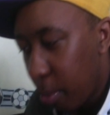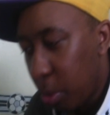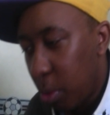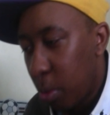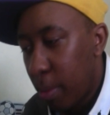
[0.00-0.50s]

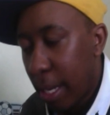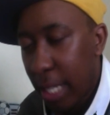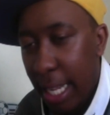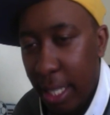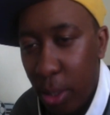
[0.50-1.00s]
What
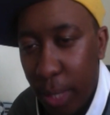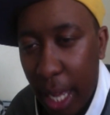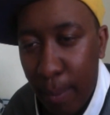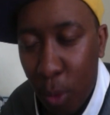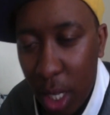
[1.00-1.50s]
about that new
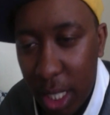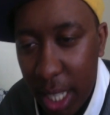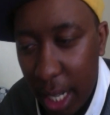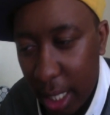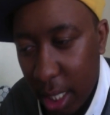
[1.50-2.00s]
game Watch
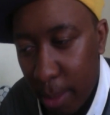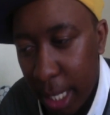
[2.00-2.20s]
Dogs that's coming